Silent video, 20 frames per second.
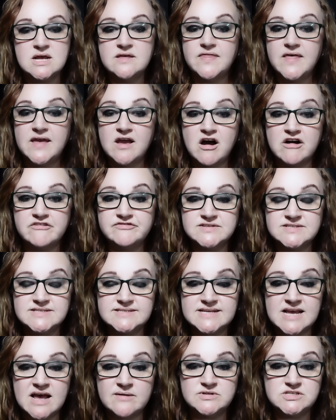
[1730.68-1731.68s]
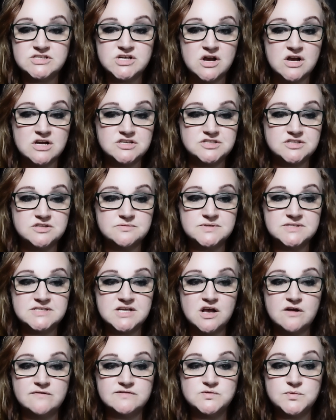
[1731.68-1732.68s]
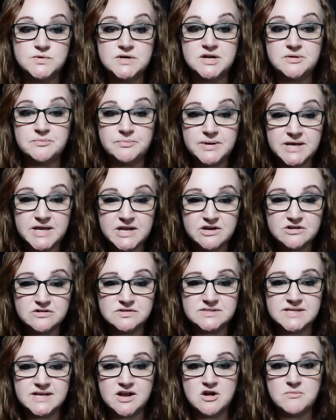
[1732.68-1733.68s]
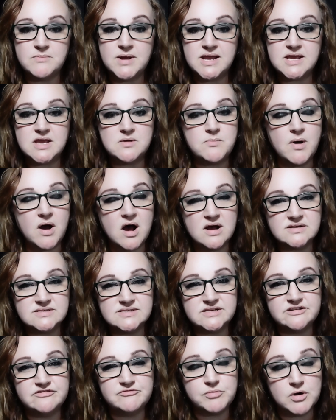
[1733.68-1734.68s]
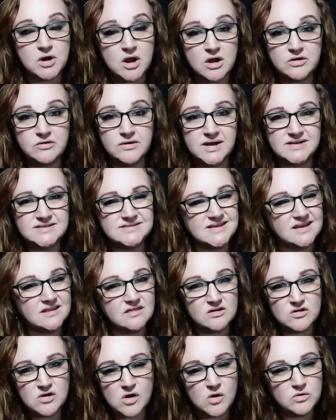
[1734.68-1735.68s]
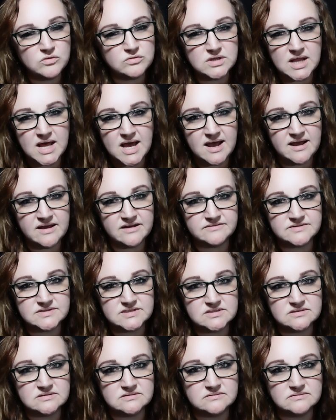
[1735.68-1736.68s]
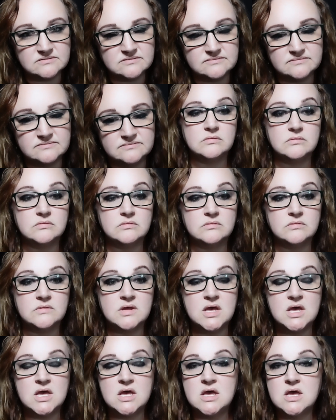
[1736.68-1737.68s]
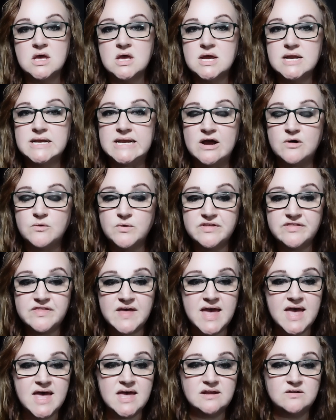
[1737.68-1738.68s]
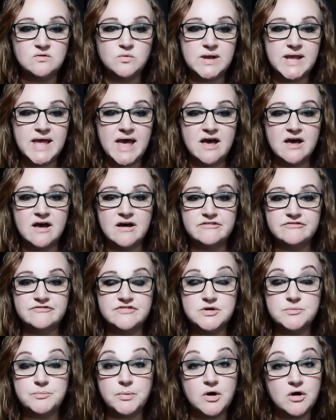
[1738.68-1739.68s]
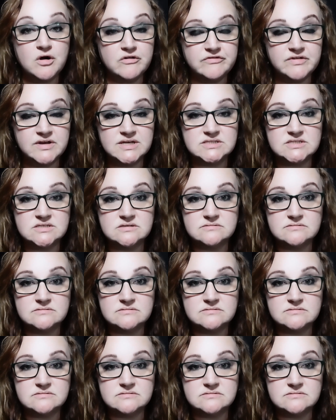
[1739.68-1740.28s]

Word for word: They often sabotage themselves when it appears they are making positive progress in their own lives. Now with Ed, we have the perfect